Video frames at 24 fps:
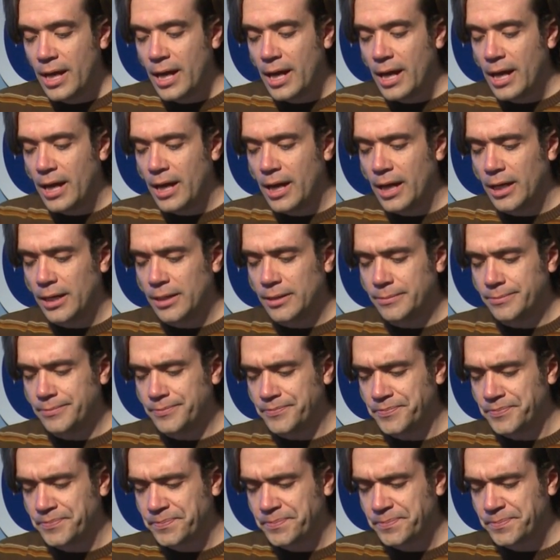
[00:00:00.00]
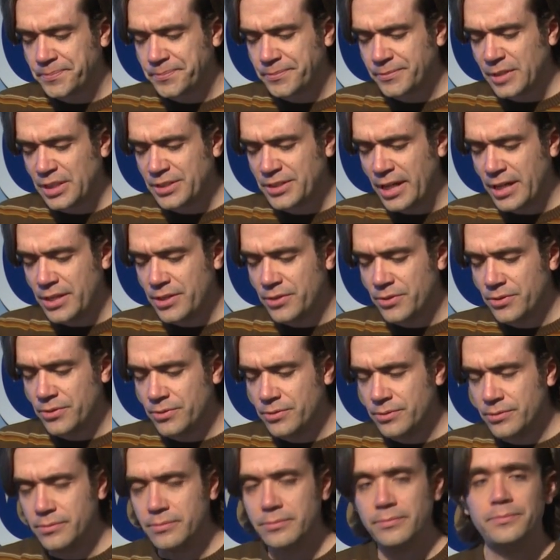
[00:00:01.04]
um, was I
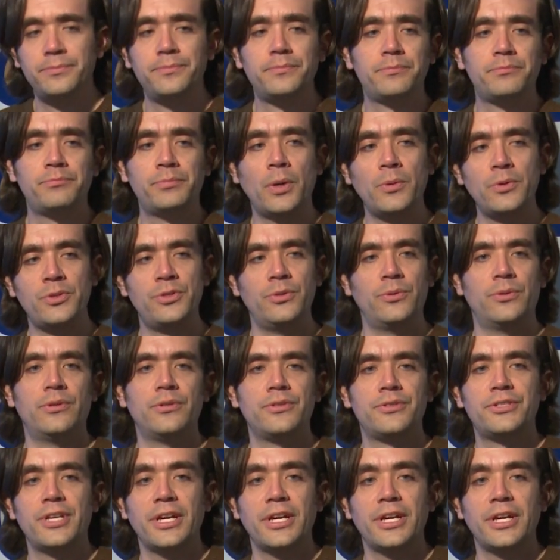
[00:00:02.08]
do boat tours,